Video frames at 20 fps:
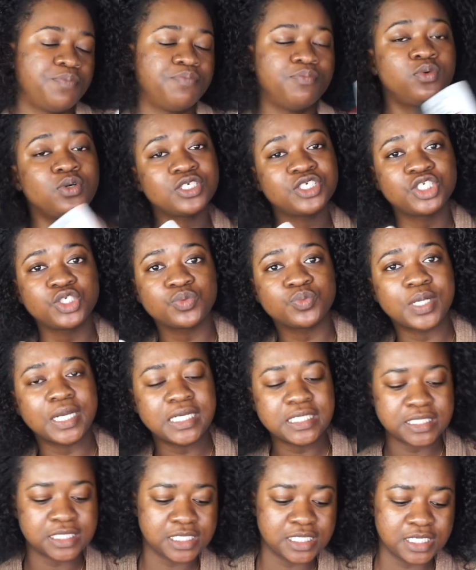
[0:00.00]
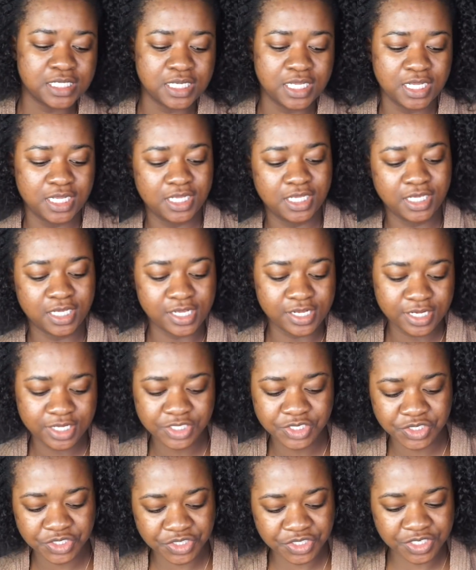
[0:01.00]
Moisturizing
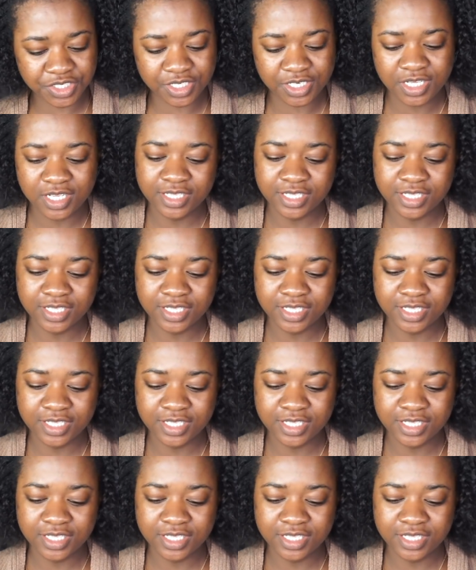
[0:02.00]
Conditioner.